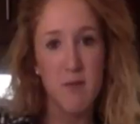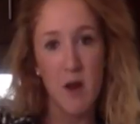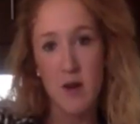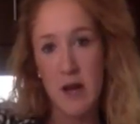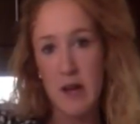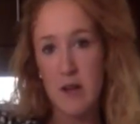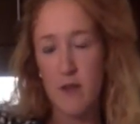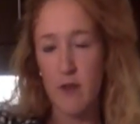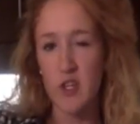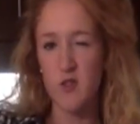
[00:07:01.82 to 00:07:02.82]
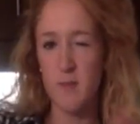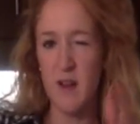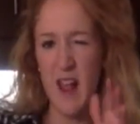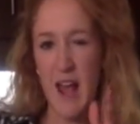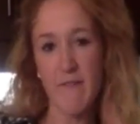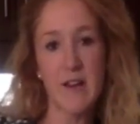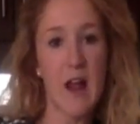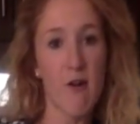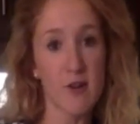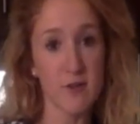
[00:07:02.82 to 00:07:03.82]
marinating in the fridge for about a half an
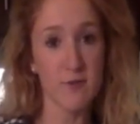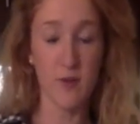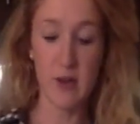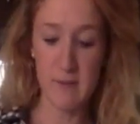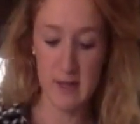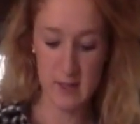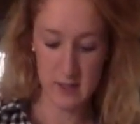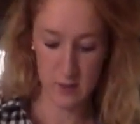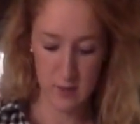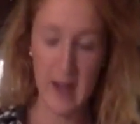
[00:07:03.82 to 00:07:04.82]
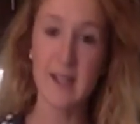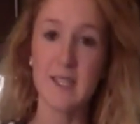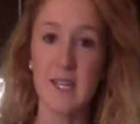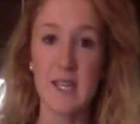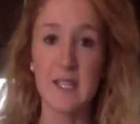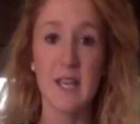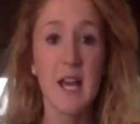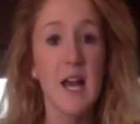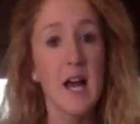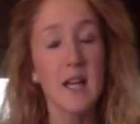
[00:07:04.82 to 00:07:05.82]
hour to 40 minutes. So next is
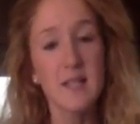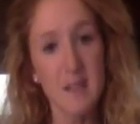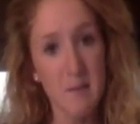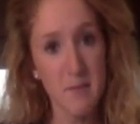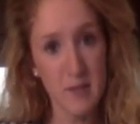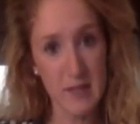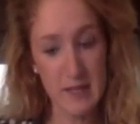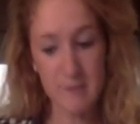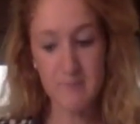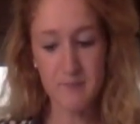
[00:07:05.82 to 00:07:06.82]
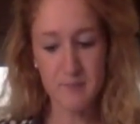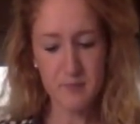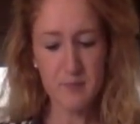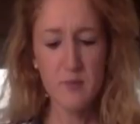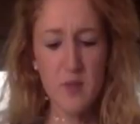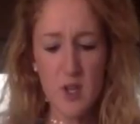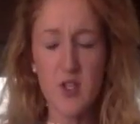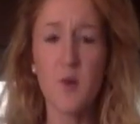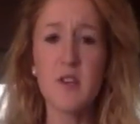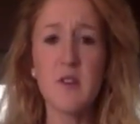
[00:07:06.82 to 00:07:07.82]
assembly.
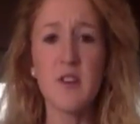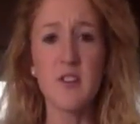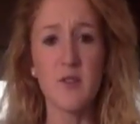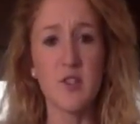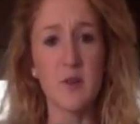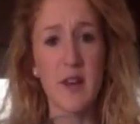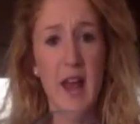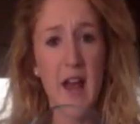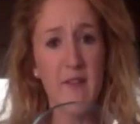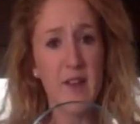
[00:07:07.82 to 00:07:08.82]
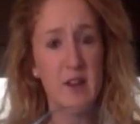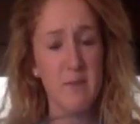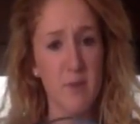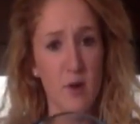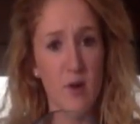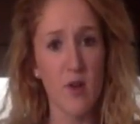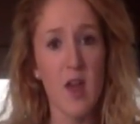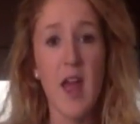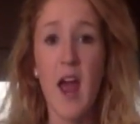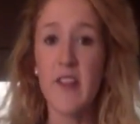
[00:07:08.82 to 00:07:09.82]
So what you can do is you can have it in a bowl,
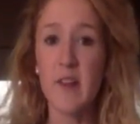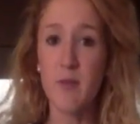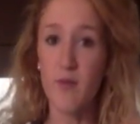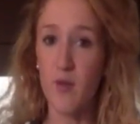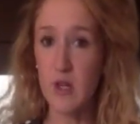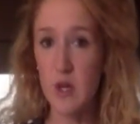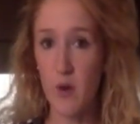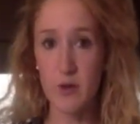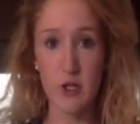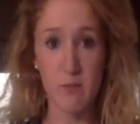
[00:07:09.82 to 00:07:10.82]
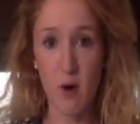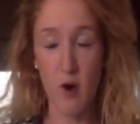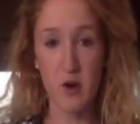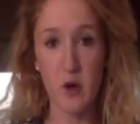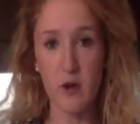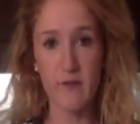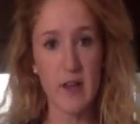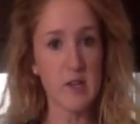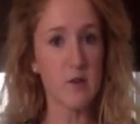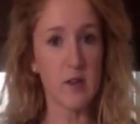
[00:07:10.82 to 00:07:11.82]
and then before you go to your party or
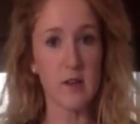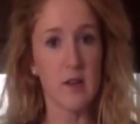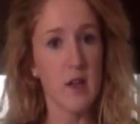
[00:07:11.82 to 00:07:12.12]
event, you can